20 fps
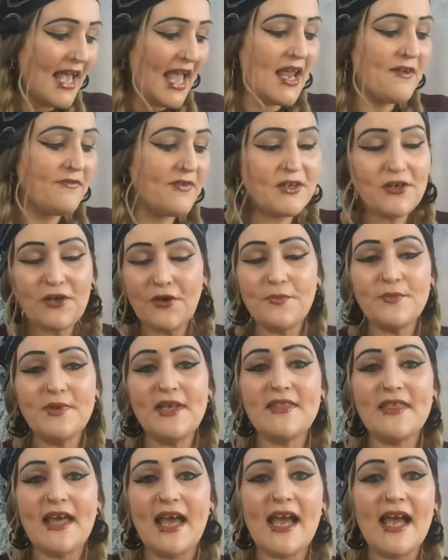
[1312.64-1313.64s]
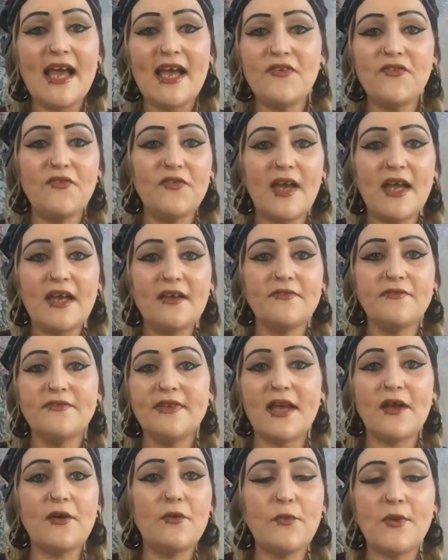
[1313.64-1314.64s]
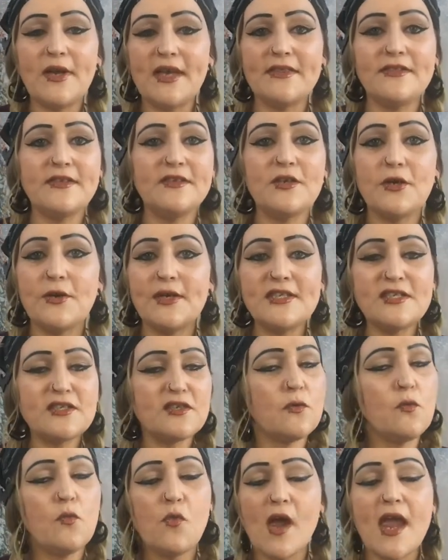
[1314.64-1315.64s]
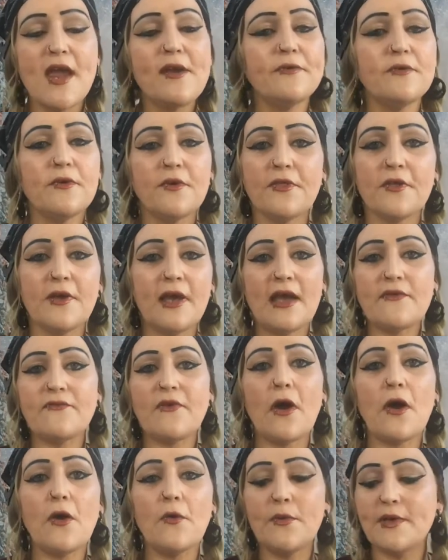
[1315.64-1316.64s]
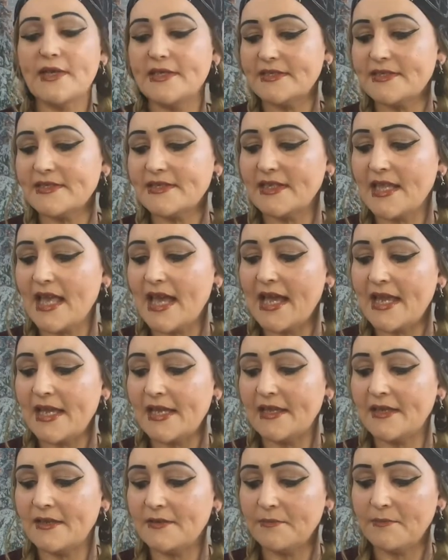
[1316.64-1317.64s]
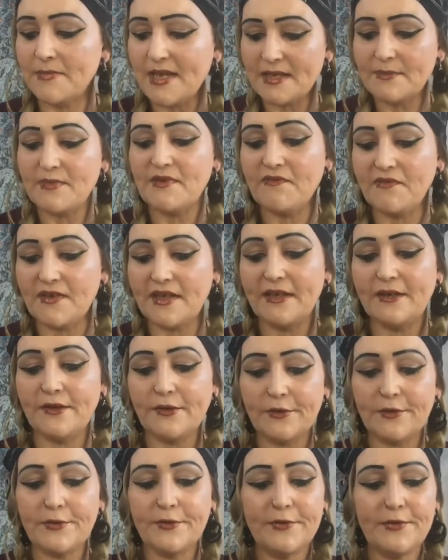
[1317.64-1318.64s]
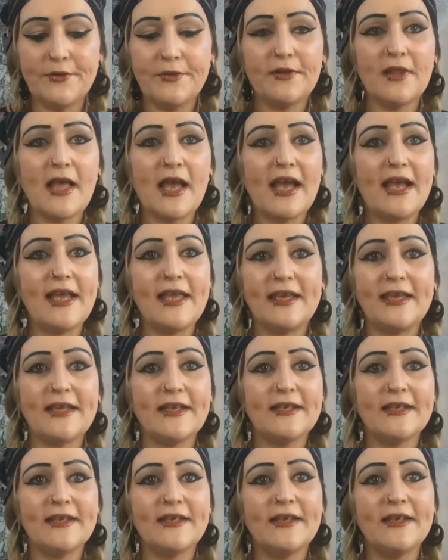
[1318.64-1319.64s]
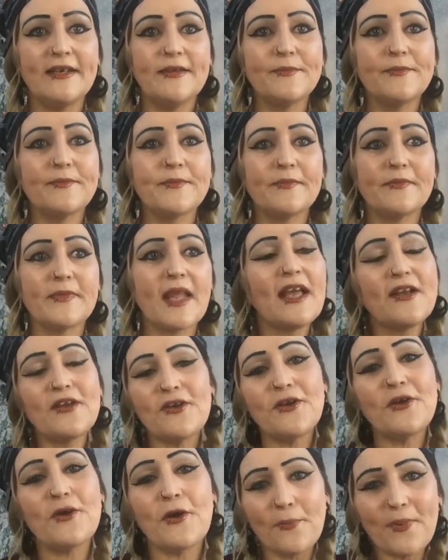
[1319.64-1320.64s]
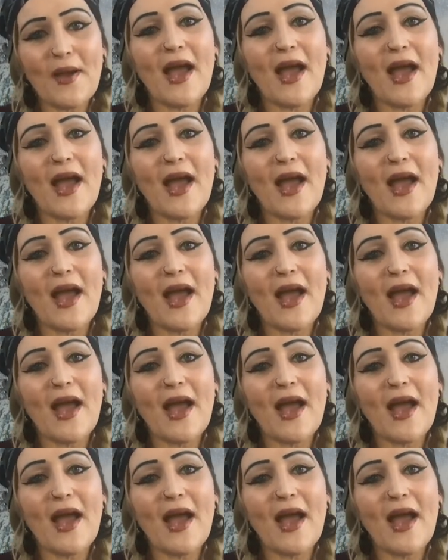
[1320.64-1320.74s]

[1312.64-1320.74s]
Every company that I've dealt with, you know, in some way or another, I've always, like, made me feel like, I don't know,